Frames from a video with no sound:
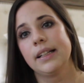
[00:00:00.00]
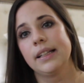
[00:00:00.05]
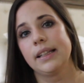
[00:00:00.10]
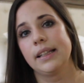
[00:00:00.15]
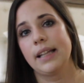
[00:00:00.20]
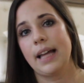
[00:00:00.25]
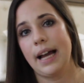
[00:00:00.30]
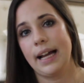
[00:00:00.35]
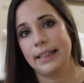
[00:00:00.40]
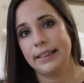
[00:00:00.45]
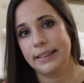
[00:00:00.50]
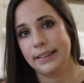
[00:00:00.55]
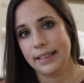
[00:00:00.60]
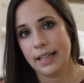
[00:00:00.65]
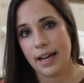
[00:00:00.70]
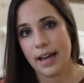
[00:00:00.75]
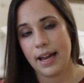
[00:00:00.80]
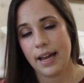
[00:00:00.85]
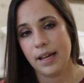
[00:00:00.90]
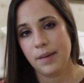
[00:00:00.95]
last
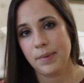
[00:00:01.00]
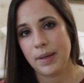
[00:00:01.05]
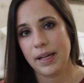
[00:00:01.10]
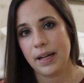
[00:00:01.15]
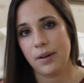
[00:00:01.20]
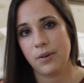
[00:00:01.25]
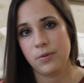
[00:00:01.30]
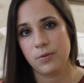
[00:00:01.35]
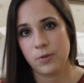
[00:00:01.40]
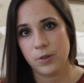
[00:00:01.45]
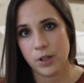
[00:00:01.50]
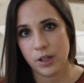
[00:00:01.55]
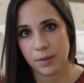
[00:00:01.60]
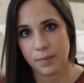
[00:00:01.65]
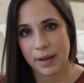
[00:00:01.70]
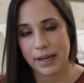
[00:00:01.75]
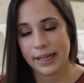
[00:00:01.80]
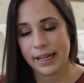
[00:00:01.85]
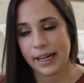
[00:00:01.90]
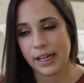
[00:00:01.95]
time, and I
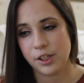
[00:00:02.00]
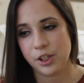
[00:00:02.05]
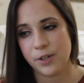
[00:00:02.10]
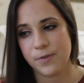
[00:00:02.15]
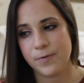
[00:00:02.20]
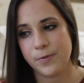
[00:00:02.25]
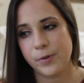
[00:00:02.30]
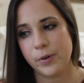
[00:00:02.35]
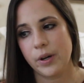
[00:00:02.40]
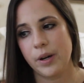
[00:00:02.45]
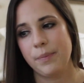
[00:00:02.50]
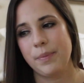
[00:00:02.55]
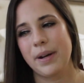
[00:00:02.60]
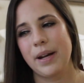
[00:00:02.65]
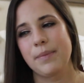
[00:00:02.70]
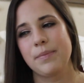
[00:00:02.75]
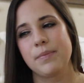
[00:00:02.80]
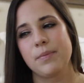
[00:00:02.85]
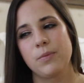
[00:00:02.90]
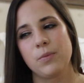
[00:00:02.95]
took medication for it, but
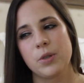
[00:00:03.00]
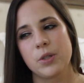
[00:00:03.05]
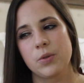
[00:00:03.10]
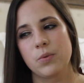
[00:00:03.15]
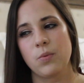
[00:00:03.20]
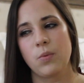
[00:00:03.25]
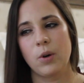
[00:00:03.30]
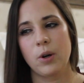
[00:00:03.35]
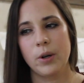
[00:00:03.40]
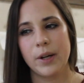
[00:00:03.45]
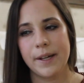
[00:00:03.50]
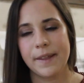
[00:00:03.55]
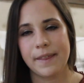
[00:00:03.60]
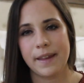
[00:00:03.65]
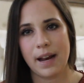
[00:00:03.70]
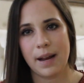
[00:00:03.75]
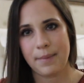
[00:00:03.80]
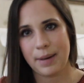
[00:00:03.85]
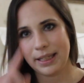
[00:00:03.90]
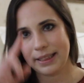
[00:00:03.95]
I was worried
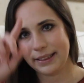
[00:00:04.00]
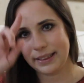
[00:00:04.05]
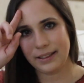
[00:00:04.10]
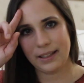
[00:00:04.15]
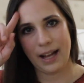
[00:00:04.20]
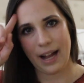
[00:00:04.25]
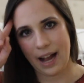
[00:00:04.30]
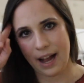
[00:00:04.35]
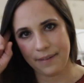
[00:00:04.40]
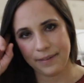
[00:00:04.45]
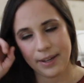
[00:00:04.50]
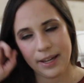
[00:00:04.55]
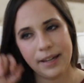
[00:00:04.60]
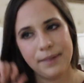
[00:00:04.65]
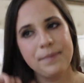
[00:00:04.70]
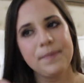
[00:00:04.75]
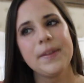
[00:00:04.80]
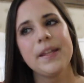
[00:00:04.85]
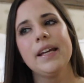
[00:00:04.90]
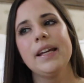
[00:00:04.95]
that I might still have
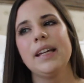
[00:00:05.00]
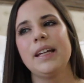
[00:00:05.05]
it,